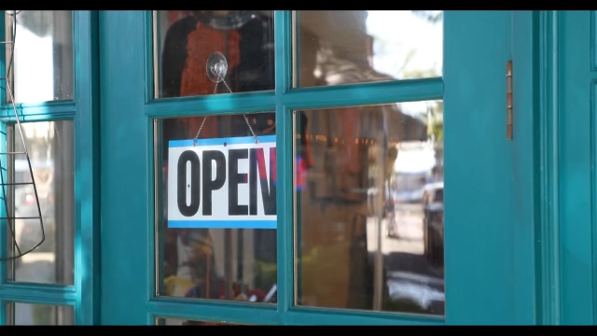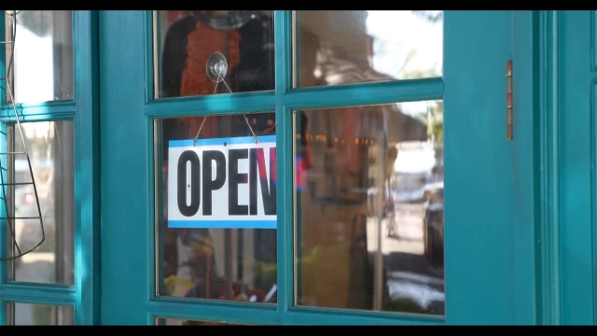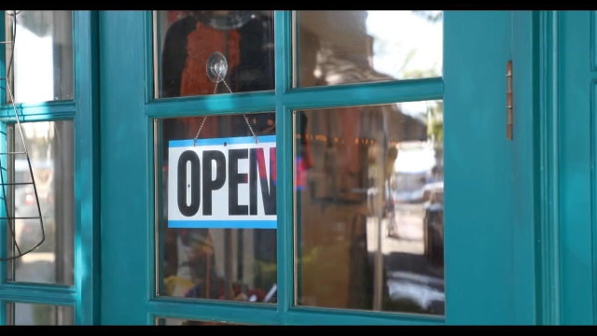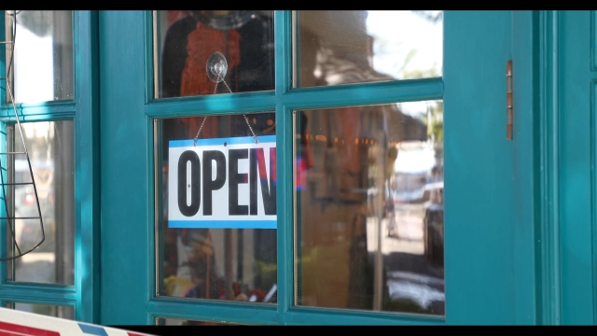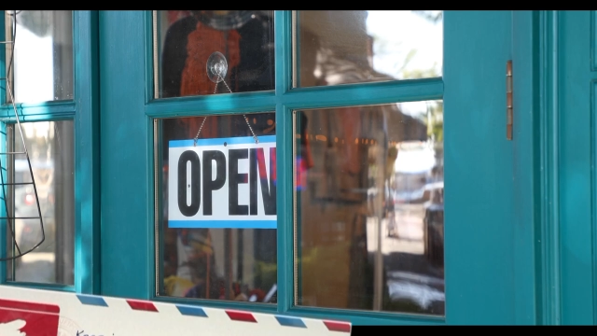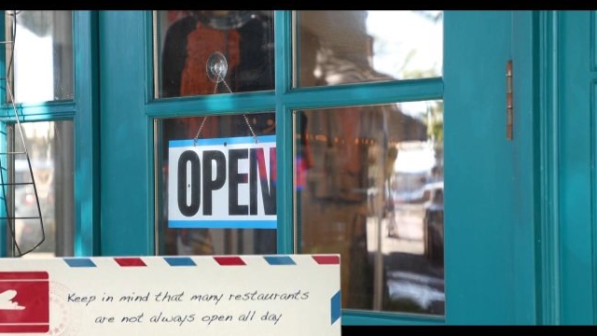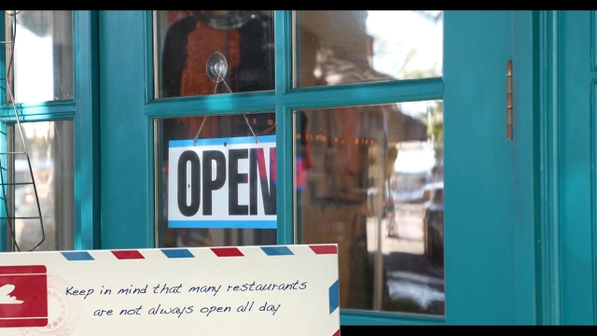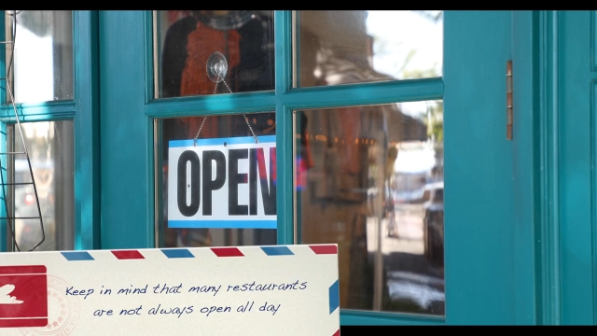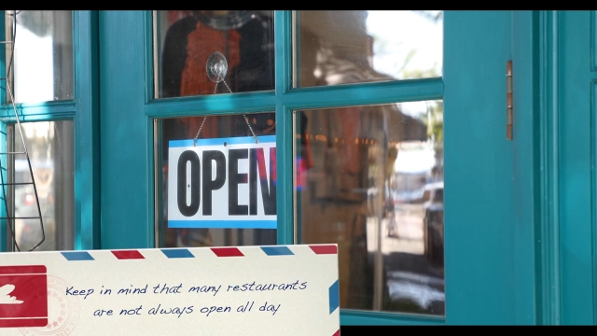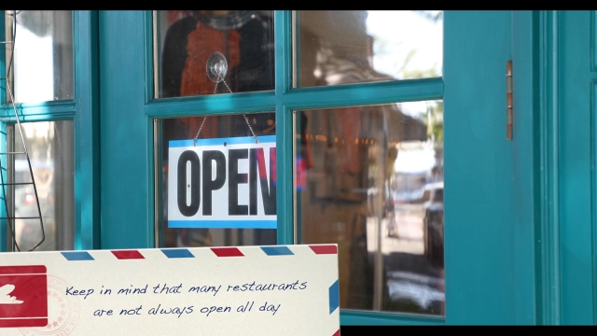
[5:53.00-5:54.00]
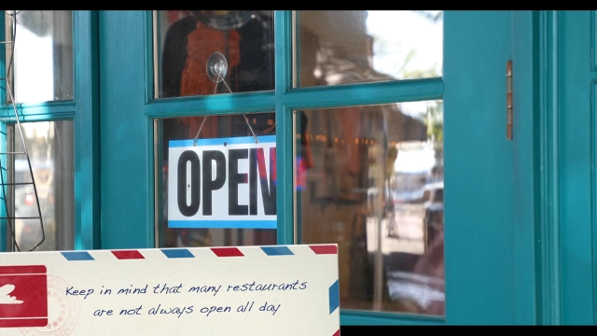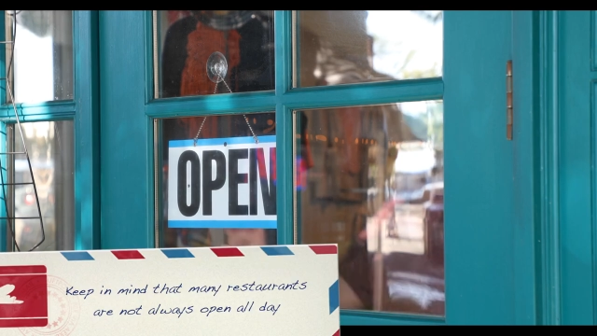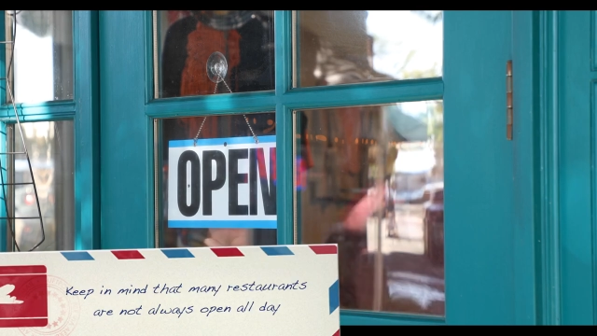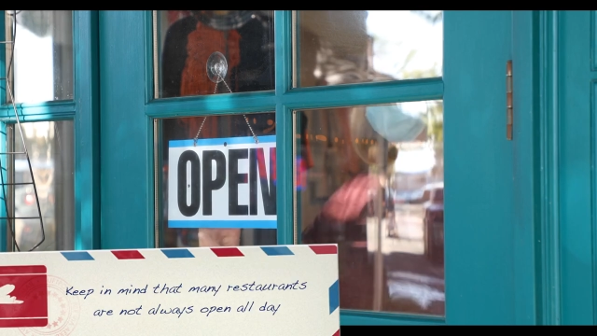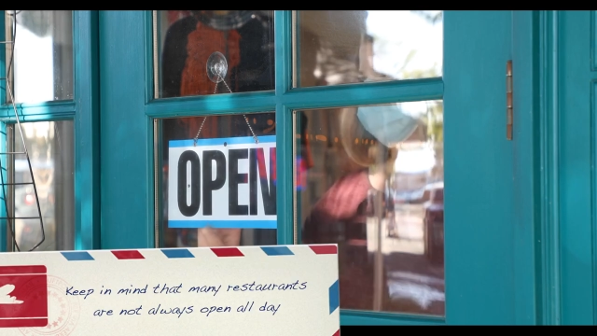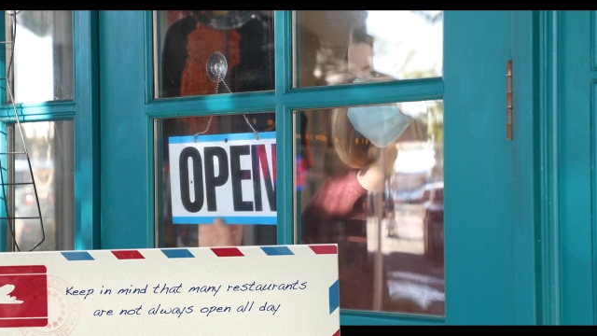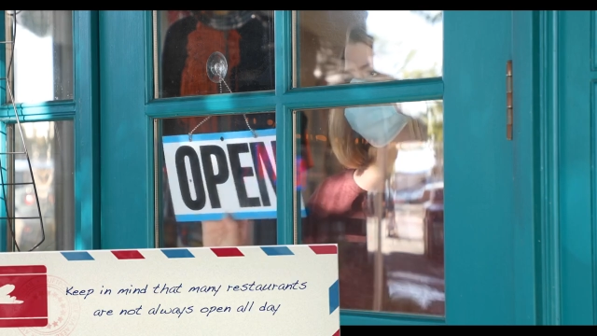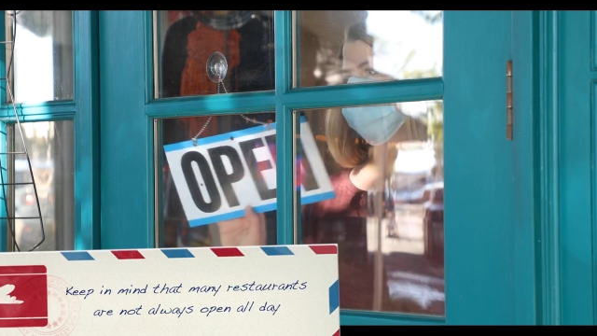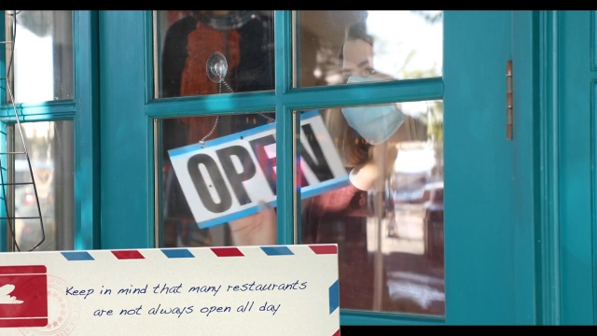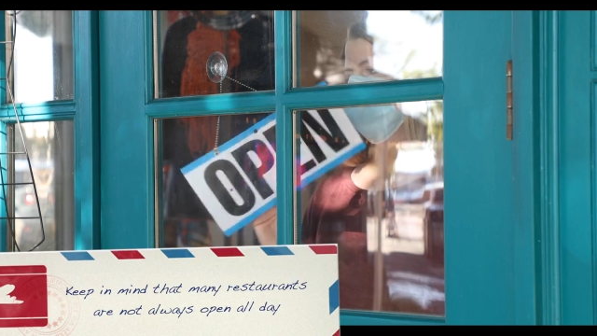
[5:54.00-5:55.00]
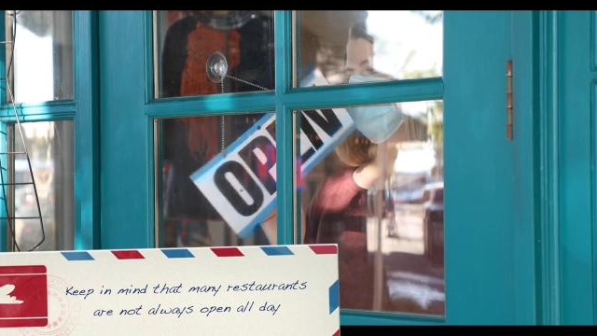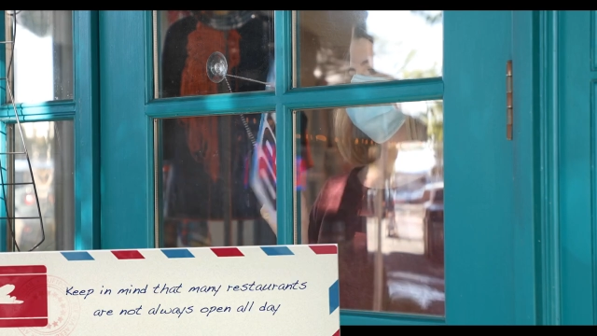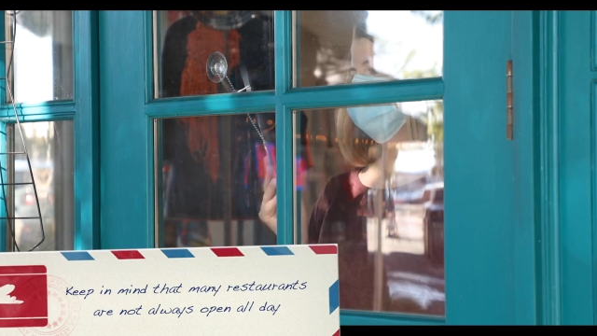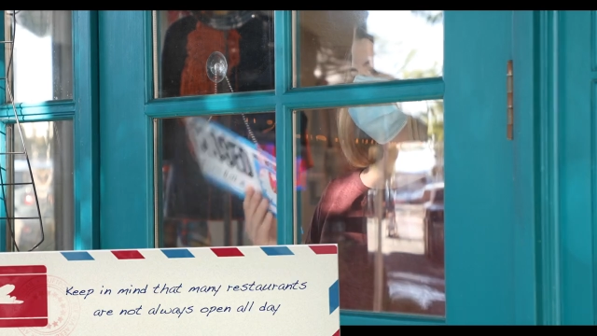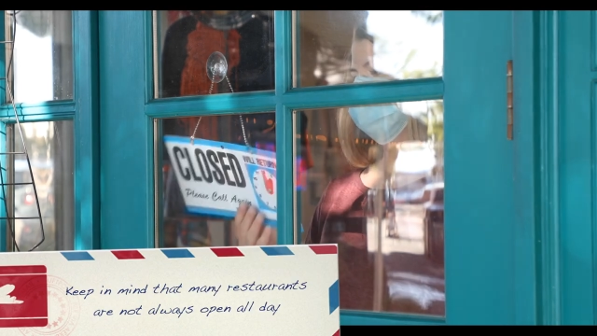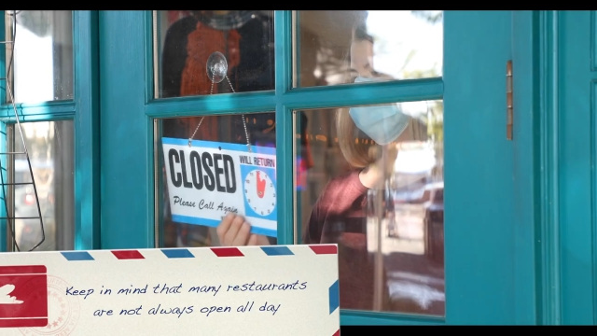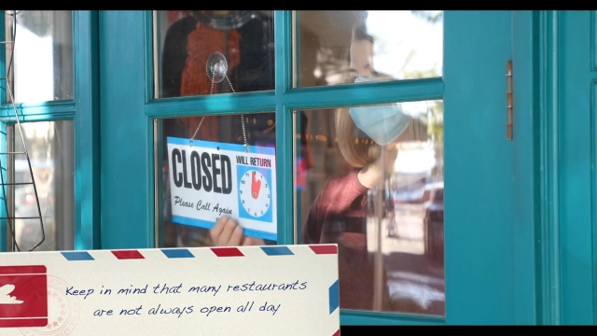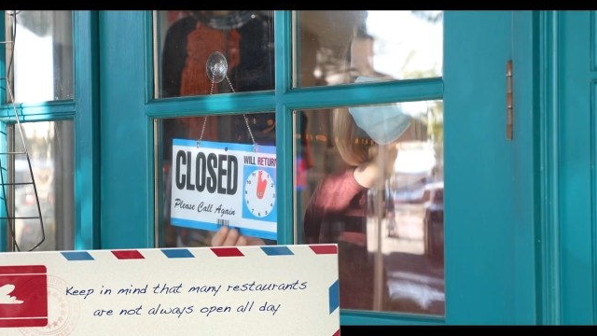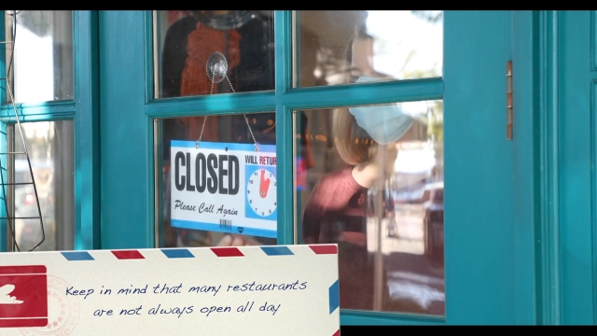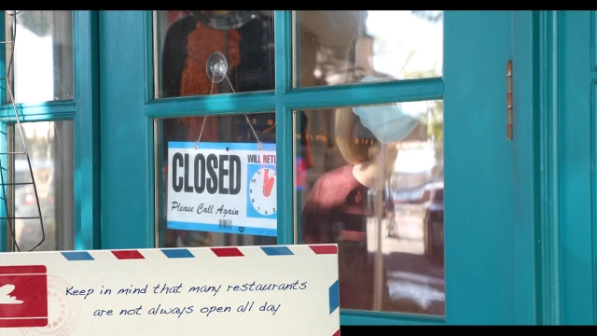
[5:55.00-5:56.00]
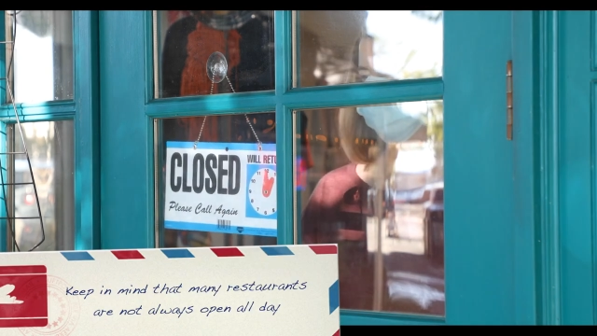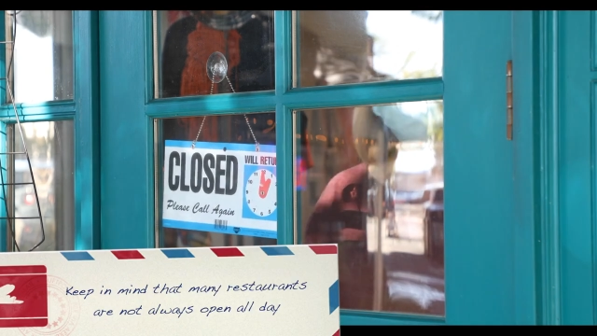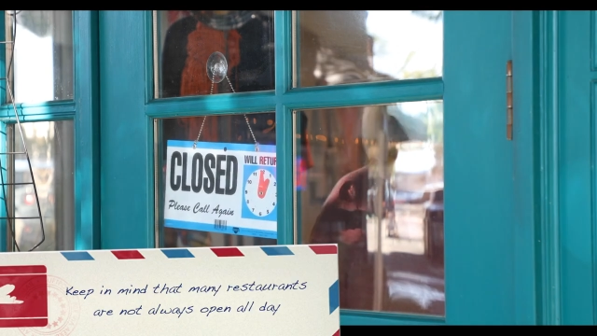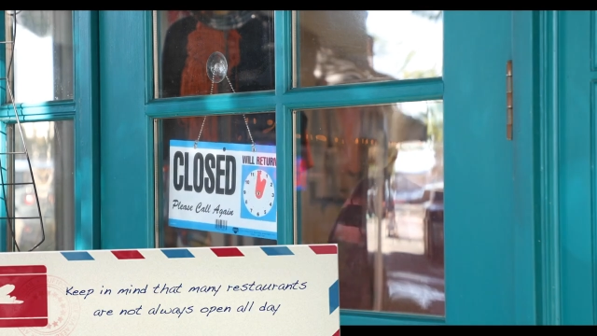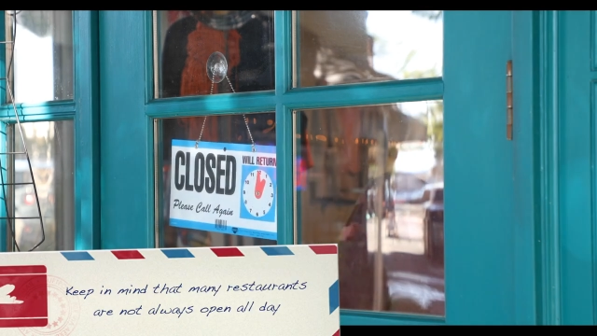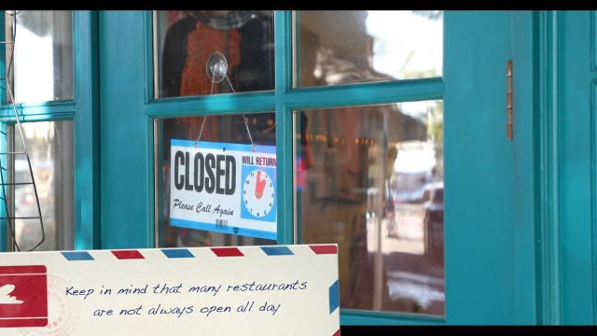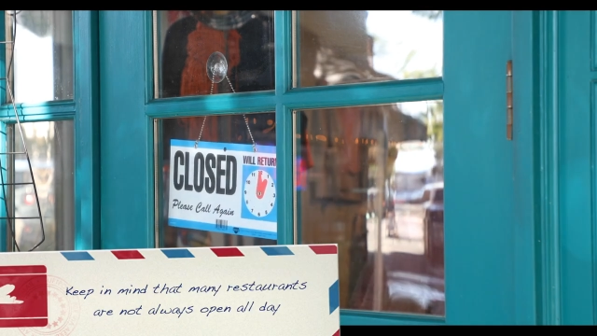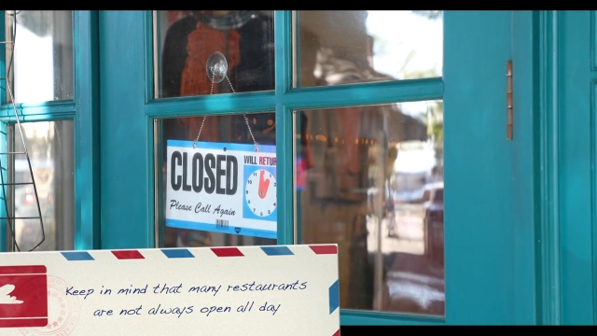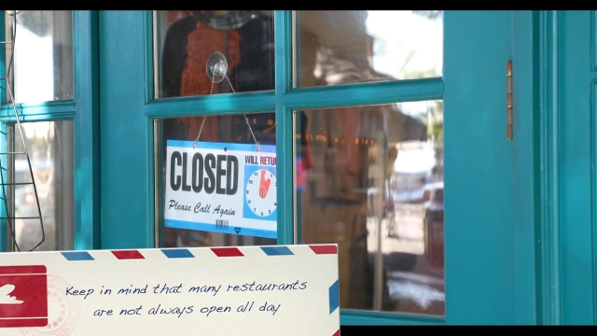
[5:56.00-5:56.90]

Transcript: (no speaker visible)